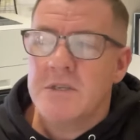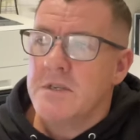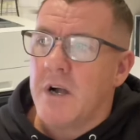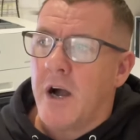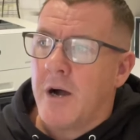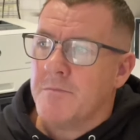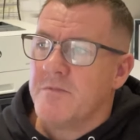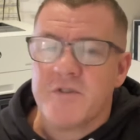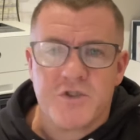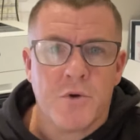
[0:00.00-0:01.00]

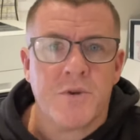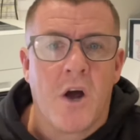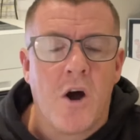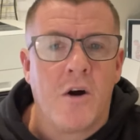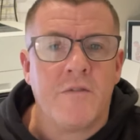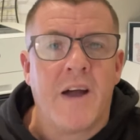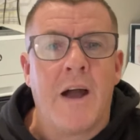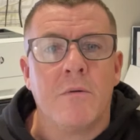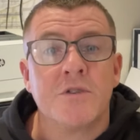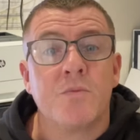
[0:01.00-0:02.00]
for 2.5
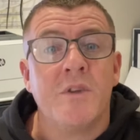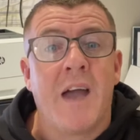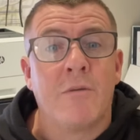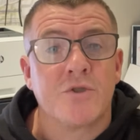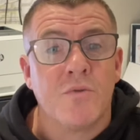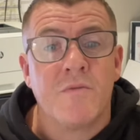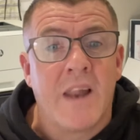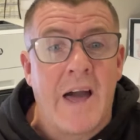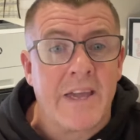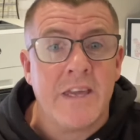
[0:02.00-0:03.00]
hours without sort of
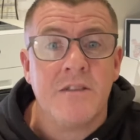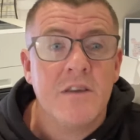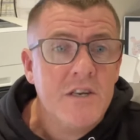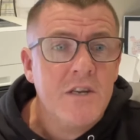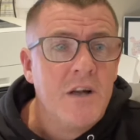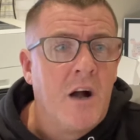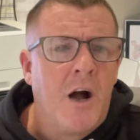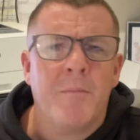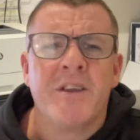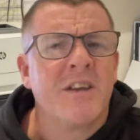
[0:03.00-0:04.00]
lagging.
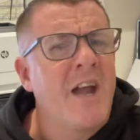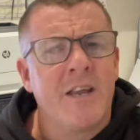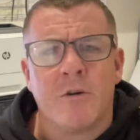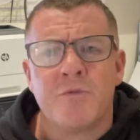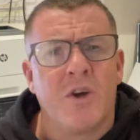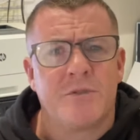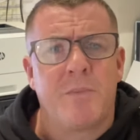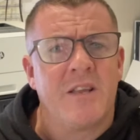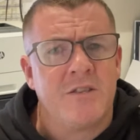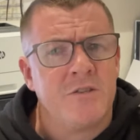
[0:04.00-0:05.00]
And again, I'm not
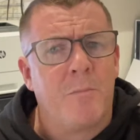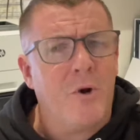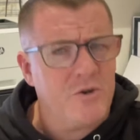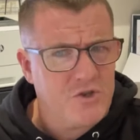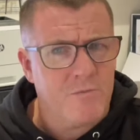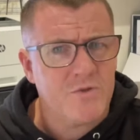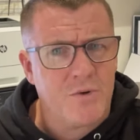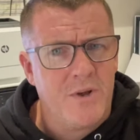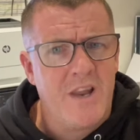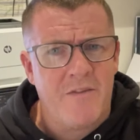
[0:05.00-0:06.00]
expecting to push them
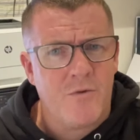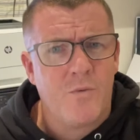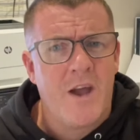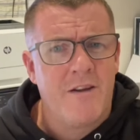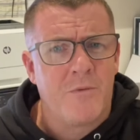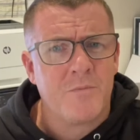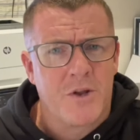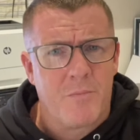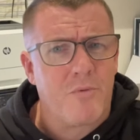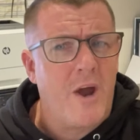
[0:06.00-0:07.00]
to a level where I'm going
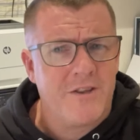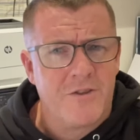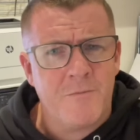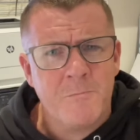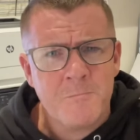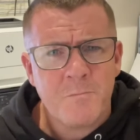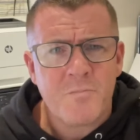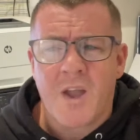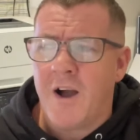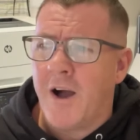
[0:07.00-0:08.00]
to break them.
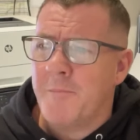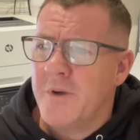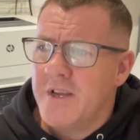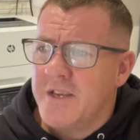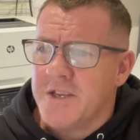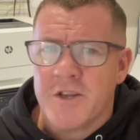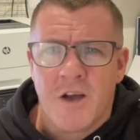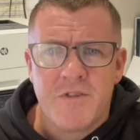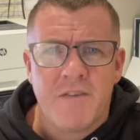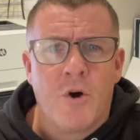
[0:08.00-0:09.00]

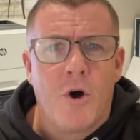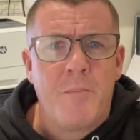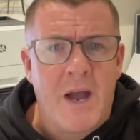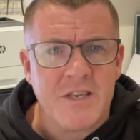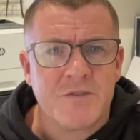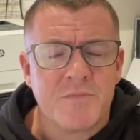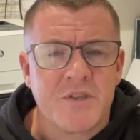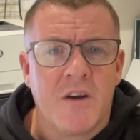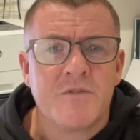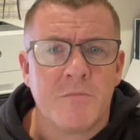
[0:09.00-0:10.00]
They've got to pace
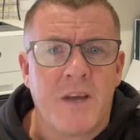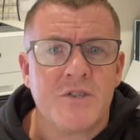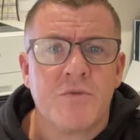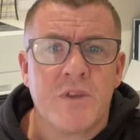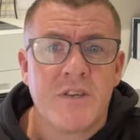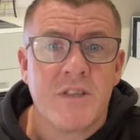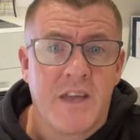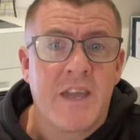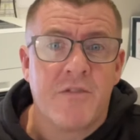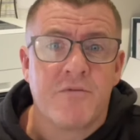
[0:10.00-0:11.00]
themselves to make sure they
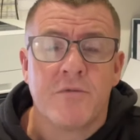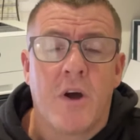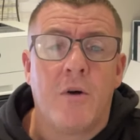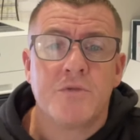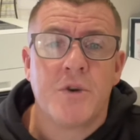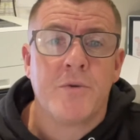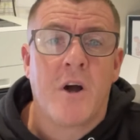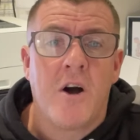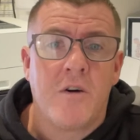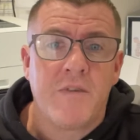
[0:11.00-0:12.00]
get through the whole
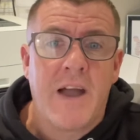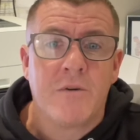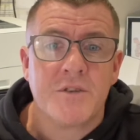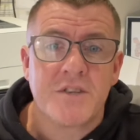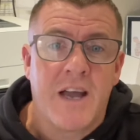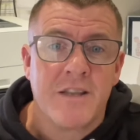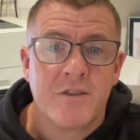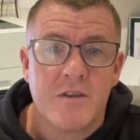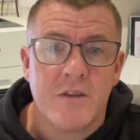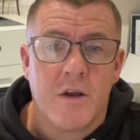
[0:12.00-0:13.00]
2.5 hours
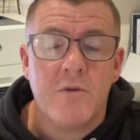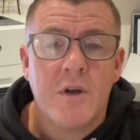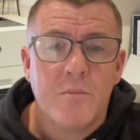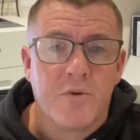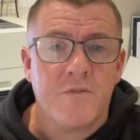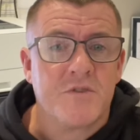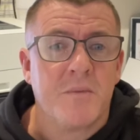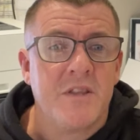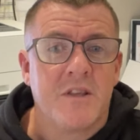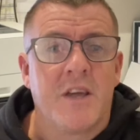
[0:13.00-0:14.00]
and, prove to
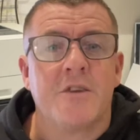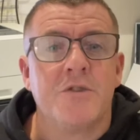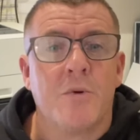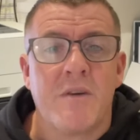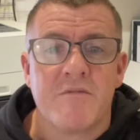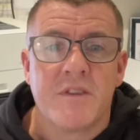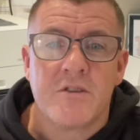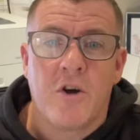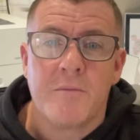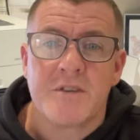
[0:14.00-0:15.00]
me that they can do everything
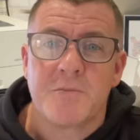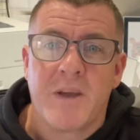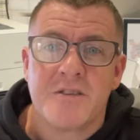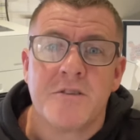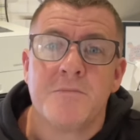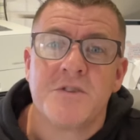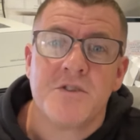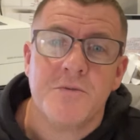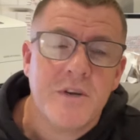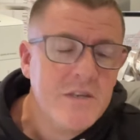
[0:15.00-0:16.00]
that I'm expecting them to do.